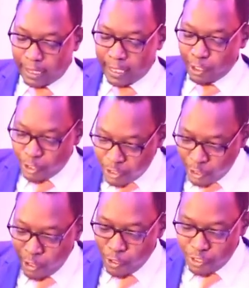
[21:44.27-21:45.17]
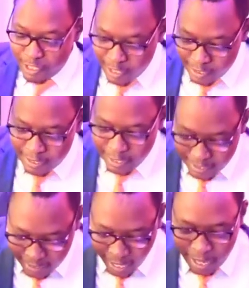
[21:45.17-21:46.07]
And he continues just in the
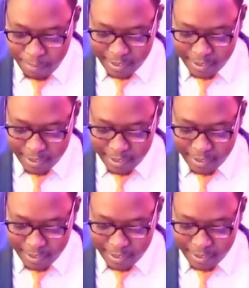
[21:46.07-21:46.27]
same